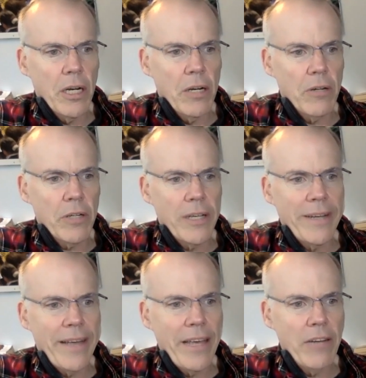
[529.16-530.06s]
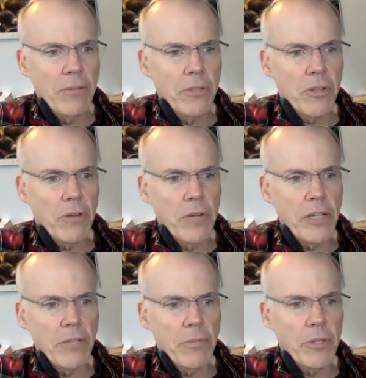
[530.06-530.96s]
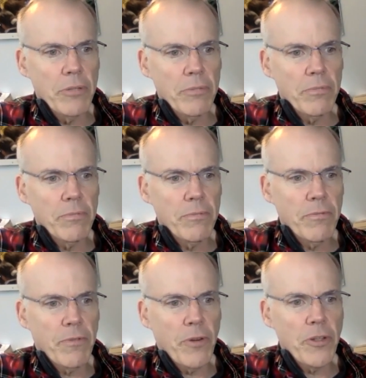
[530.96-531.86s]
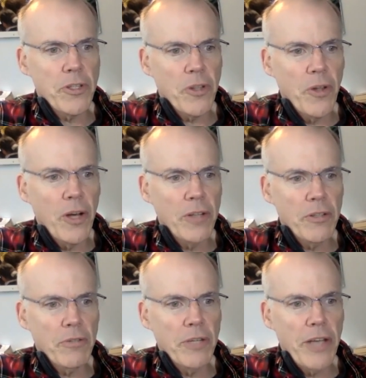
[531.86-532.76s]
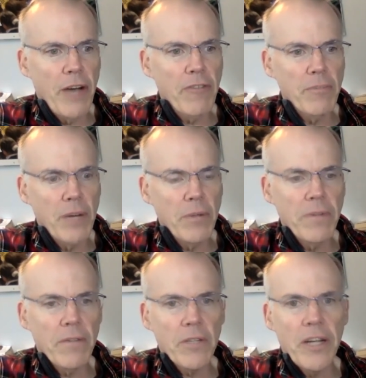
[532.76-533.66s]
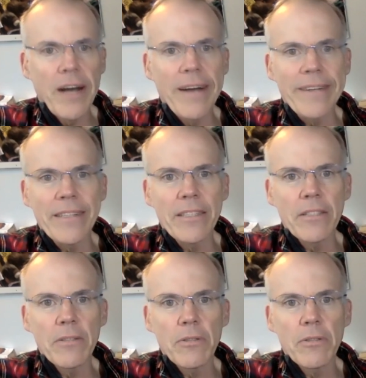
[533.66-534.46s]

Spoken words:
Hurricane Eta was already the furthest along the Greek alphabet we've ever gone in